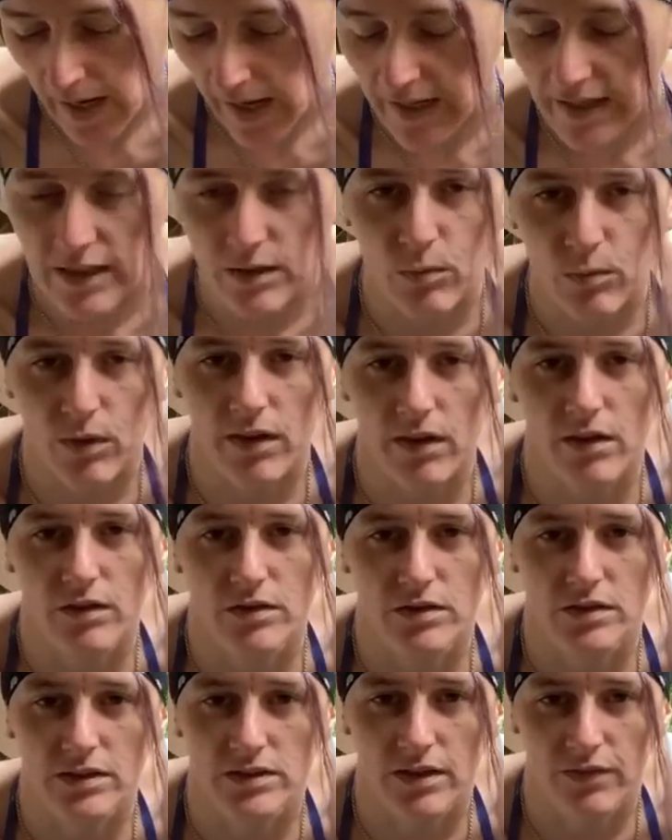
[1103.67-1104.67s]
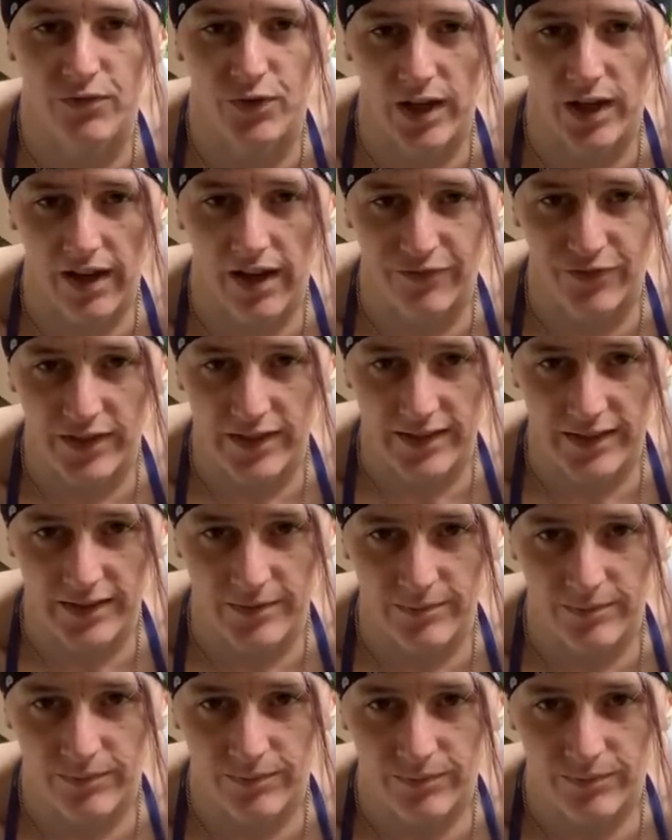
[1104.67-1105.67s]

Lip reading: I need one of those except for caffeine.